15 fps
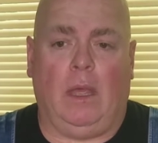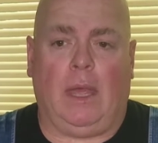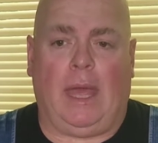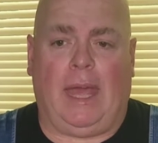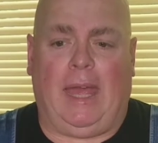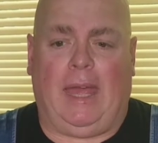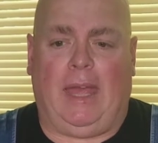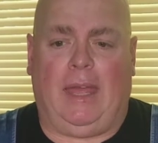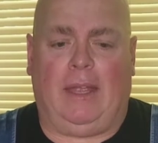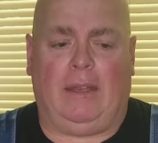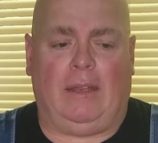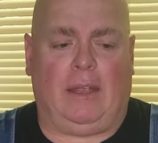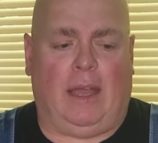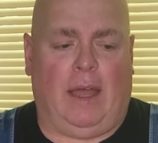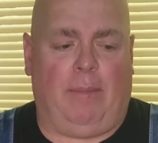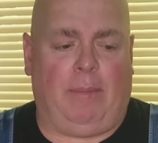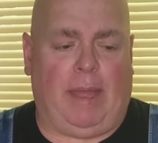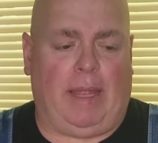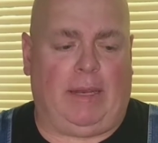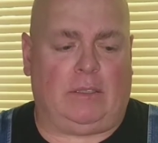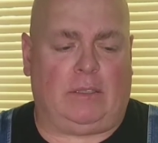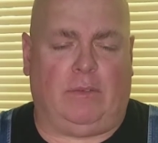And I
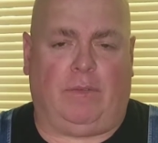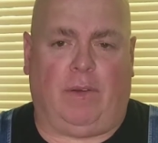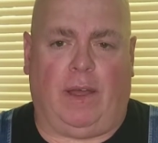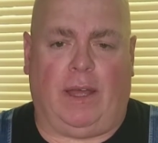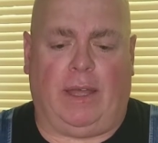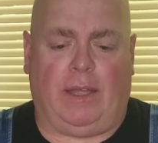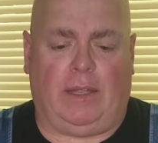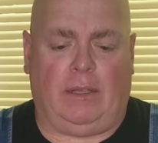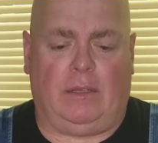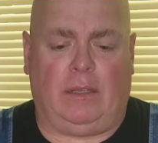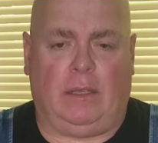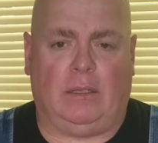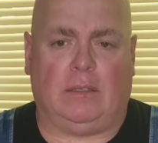managed to find